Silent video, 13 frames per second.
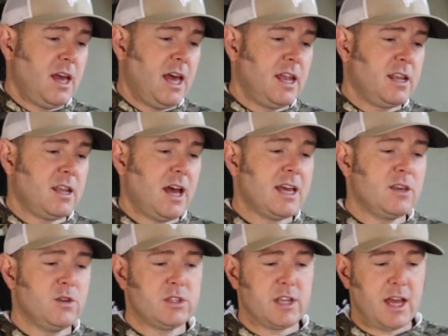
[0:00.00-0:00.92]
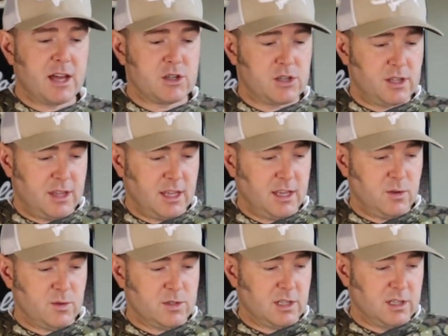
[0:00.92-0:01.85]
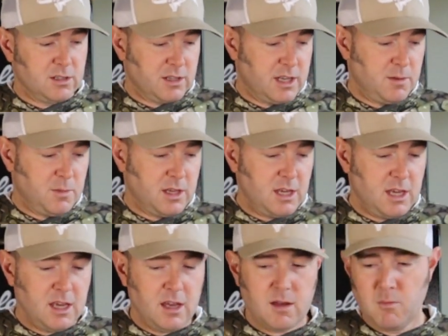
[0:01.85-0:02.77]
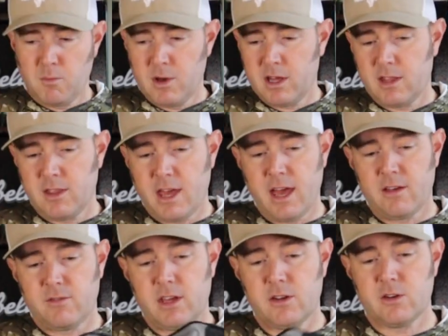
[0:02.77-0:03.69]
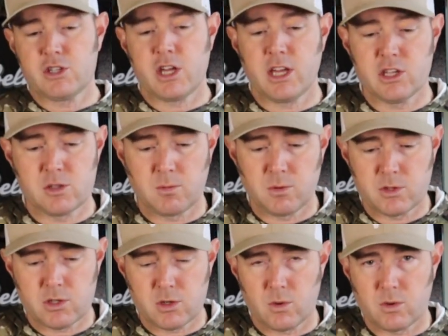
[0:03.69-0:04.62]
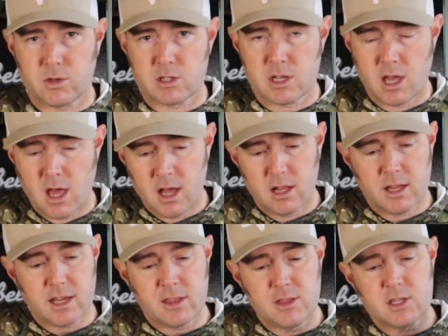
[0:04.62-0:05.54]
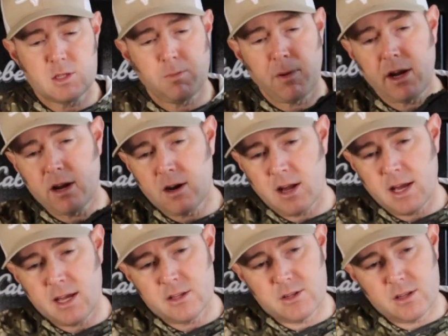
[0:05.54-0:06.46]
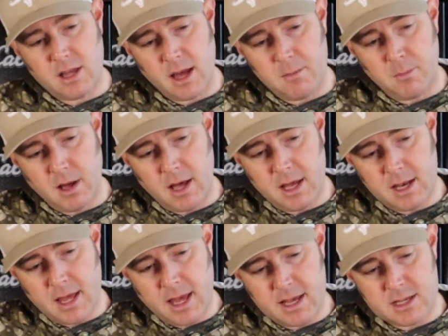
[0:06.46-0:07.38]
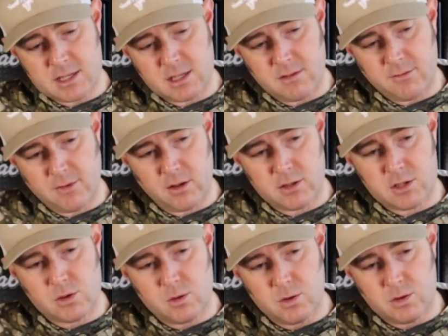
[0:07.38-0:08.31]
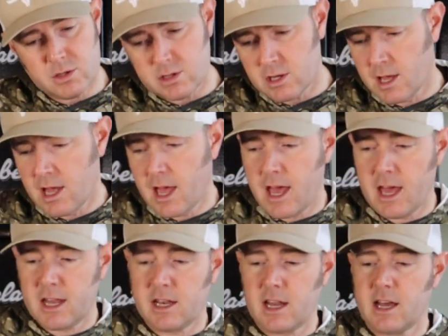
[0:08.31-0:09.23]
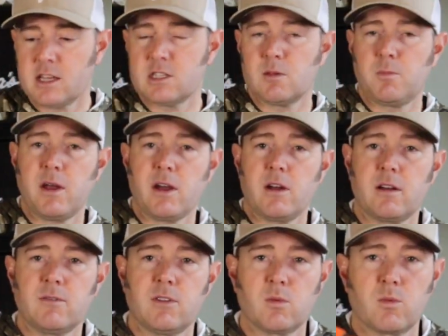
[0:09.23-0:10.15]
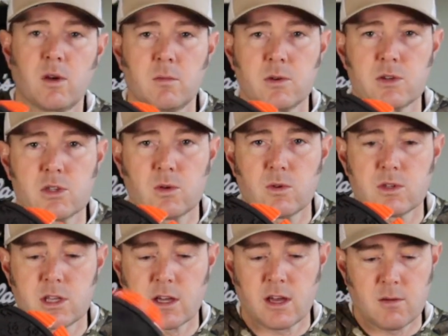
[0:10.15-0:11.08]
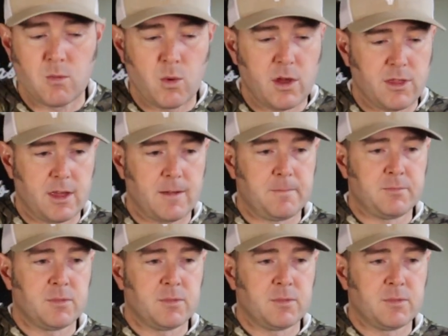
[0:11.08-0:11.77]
and I used to actually think it was a little gimmicky, but they have interchangeable soles. Like this pair I bought has the felt soles, and it has a pair of the rubber soles that come with it.